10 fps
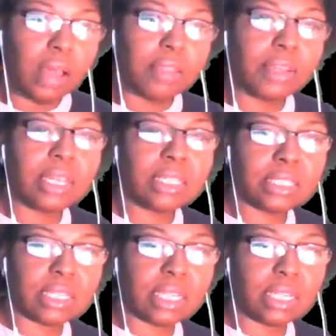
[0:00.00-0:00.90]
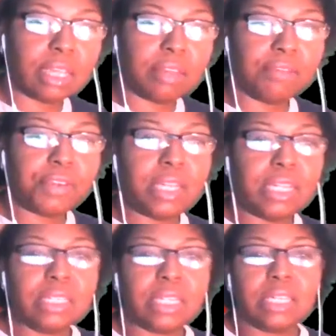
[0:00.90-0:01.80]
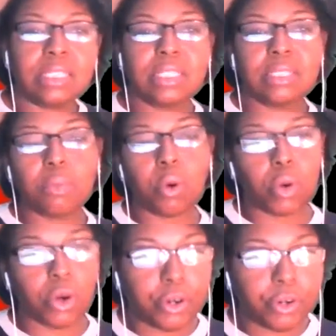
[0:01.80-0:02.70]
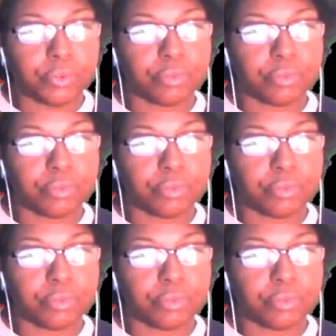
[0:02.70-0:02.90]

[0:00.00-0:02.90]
The next thing, if he's a smoker